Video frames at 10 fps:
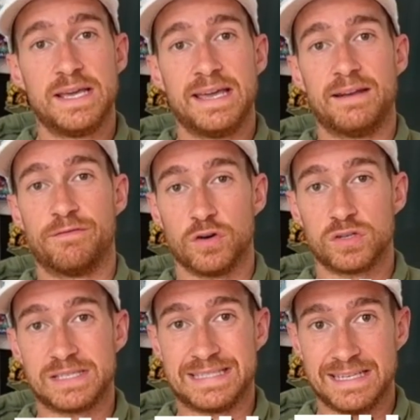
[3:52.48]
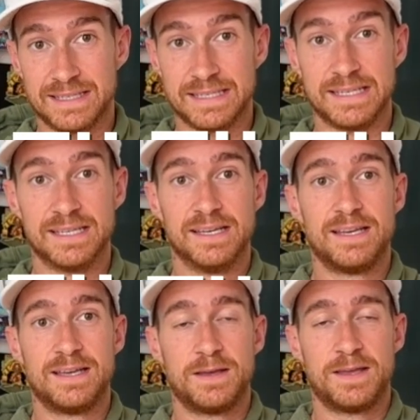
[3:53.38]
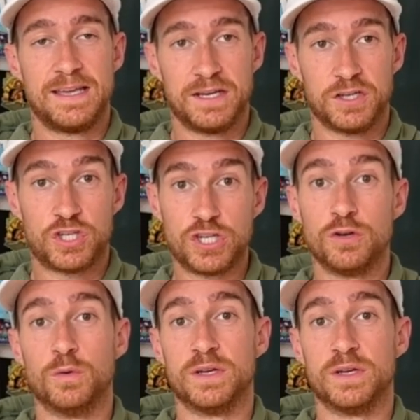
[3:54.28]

and versatility in a shoe